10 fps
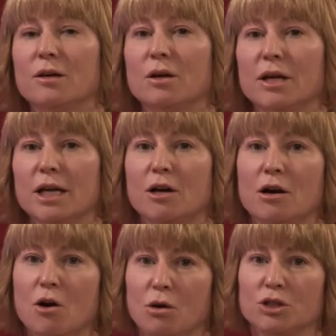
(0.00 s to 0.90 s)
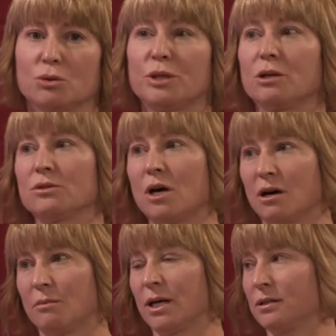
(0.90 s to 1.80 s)
in our culture, we don't talk
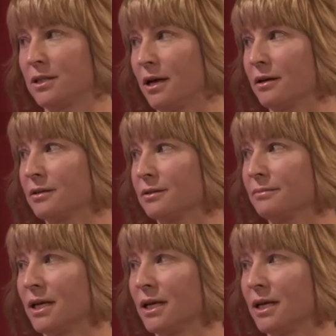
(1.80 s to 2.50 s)
about sex.